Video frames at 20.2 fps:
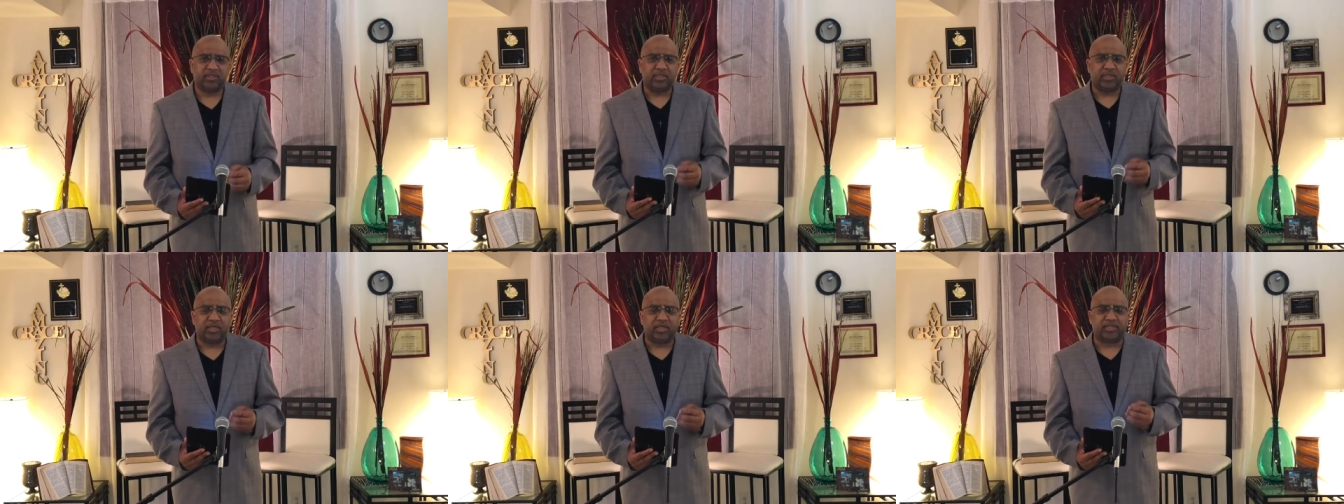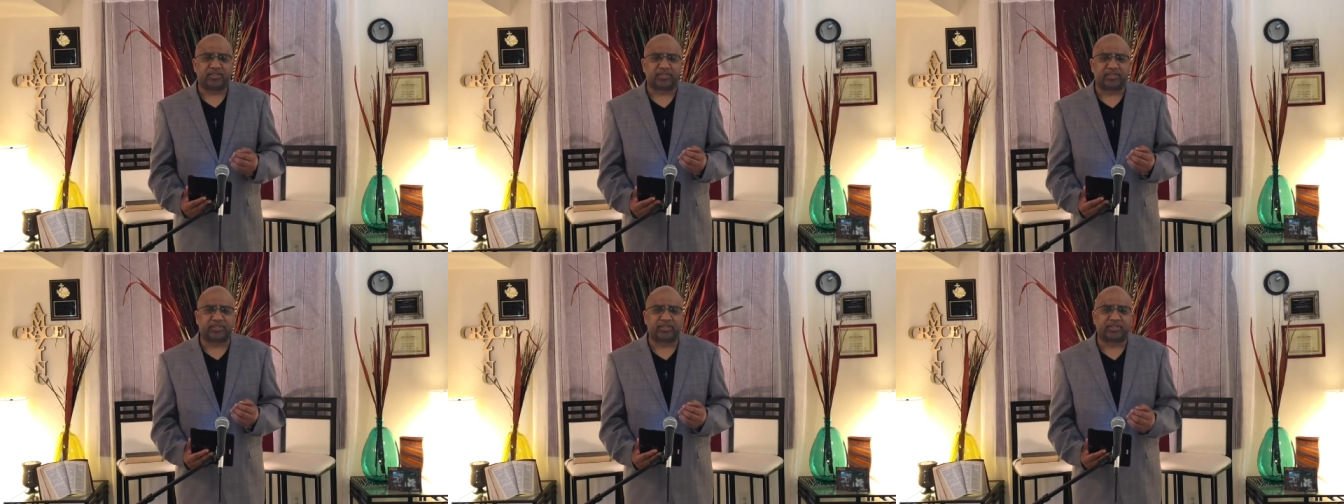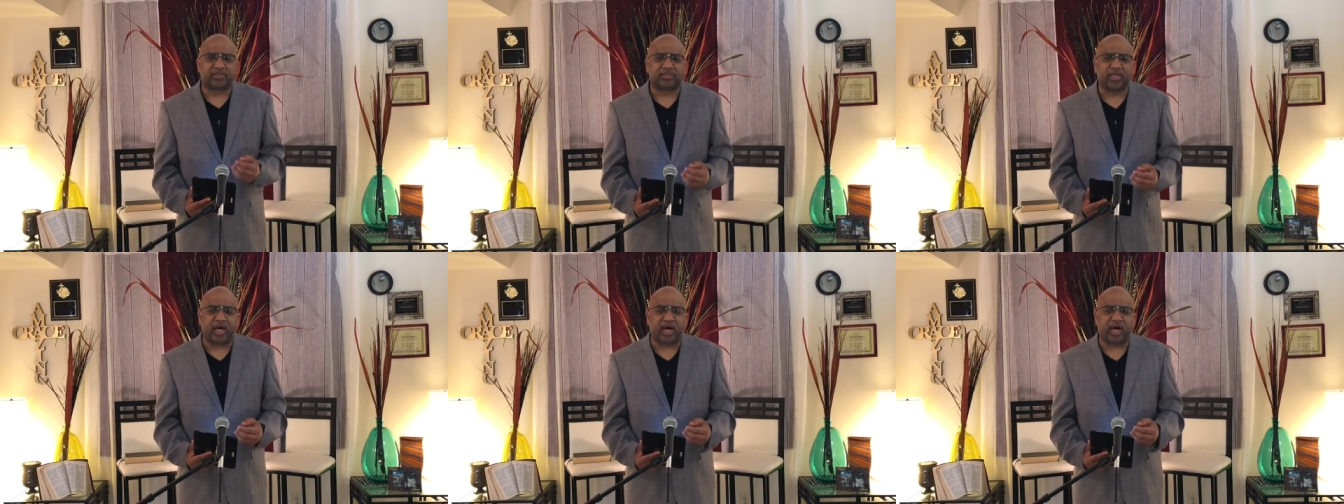His
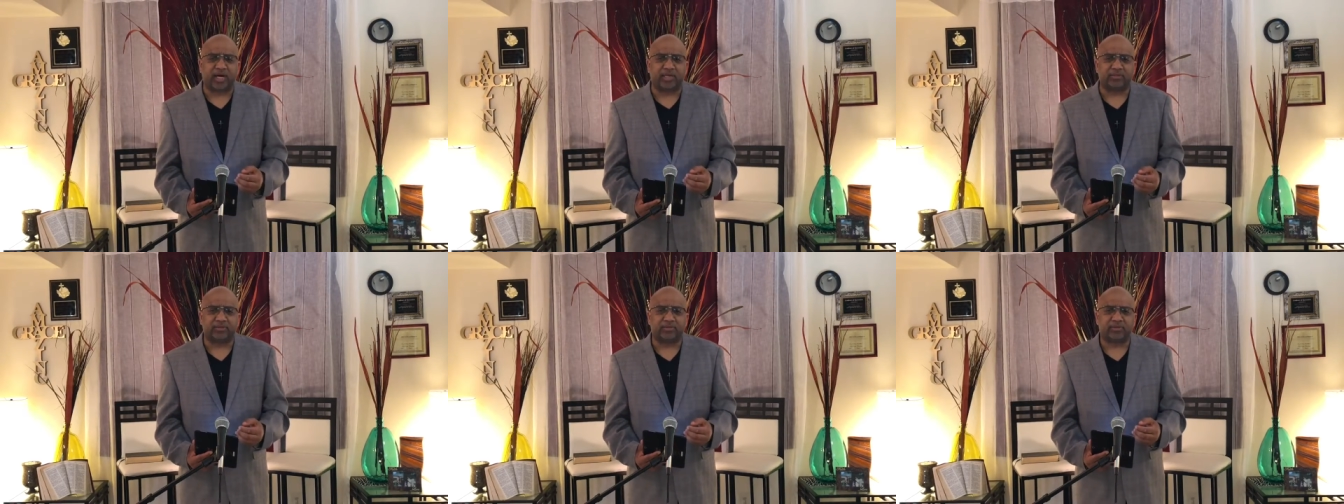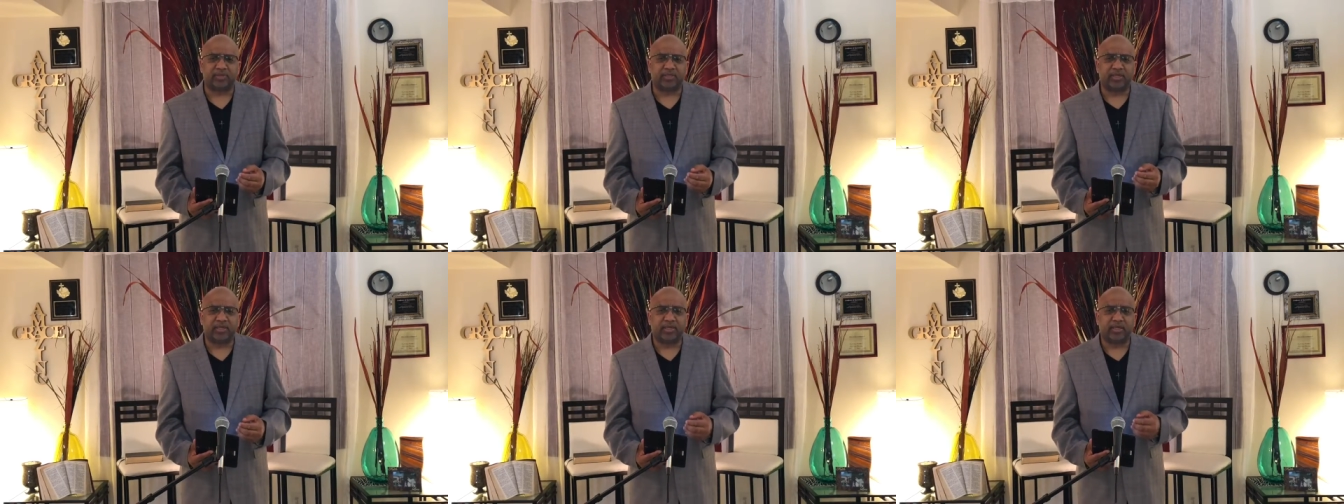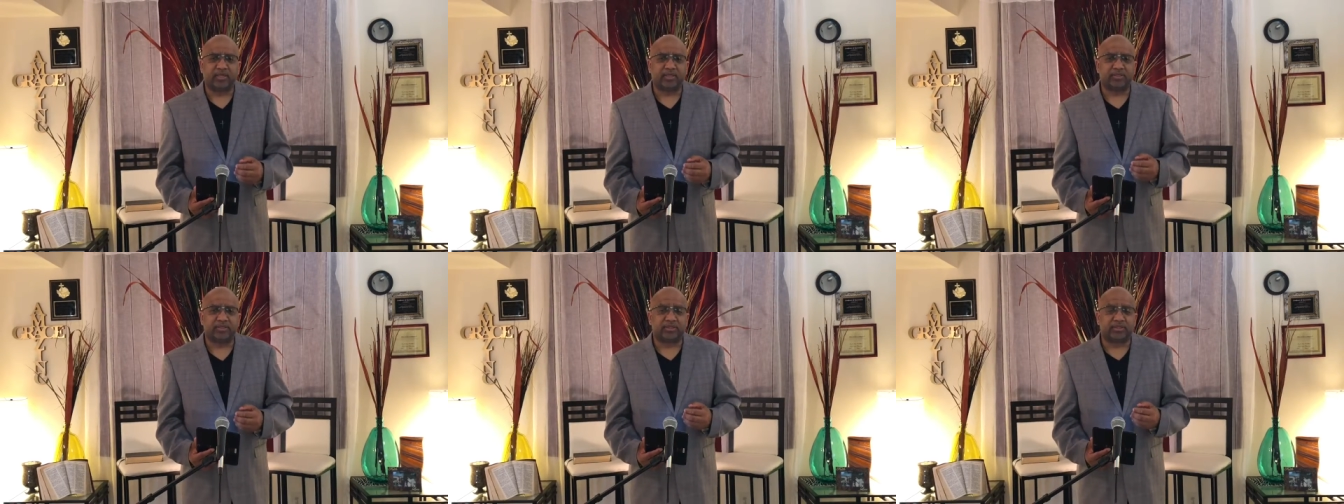son
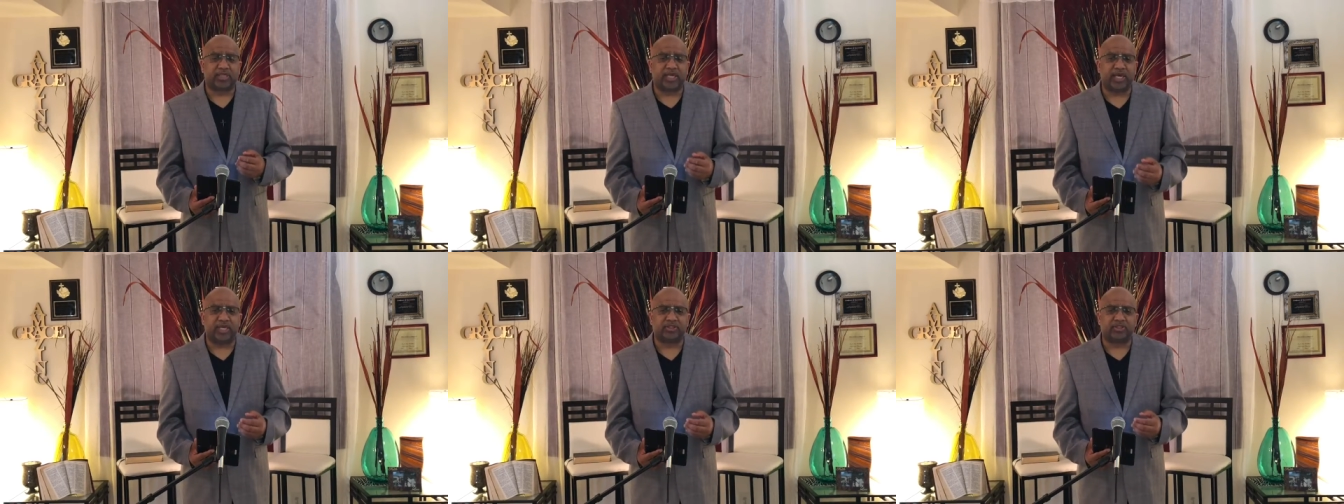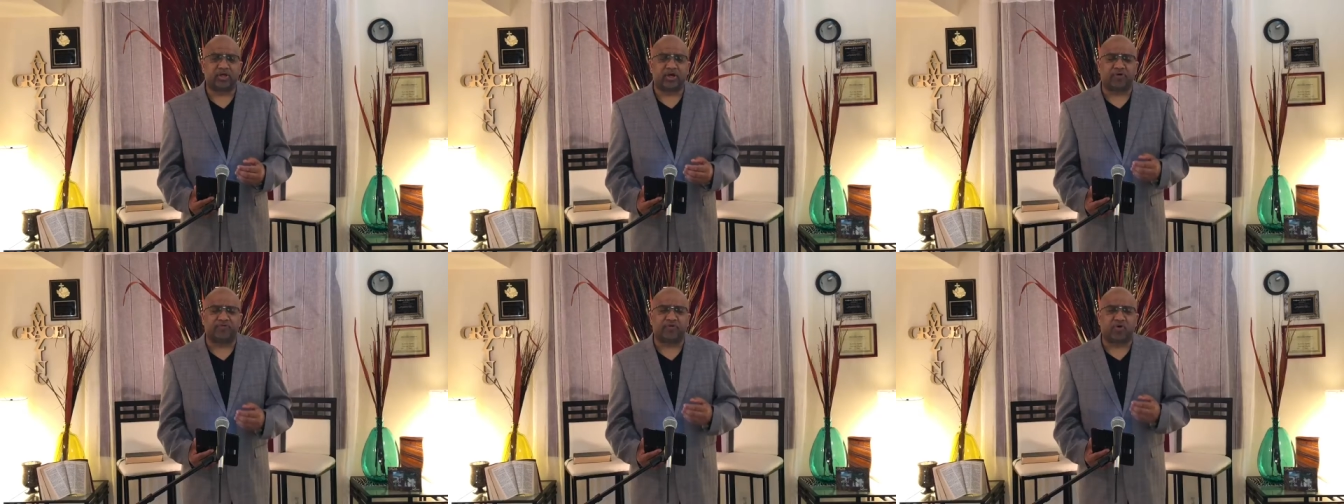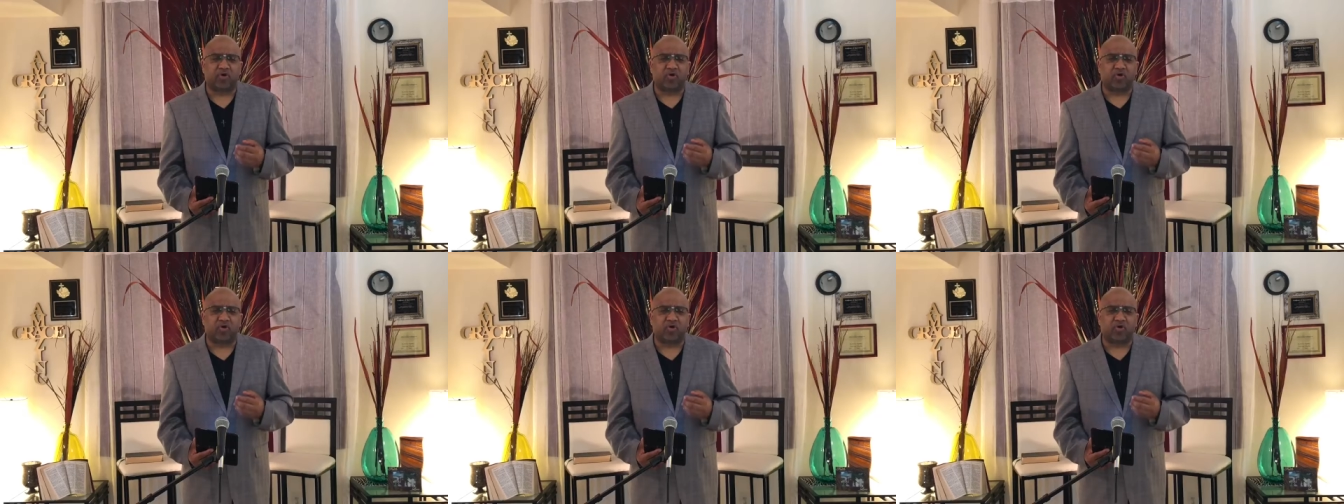takes off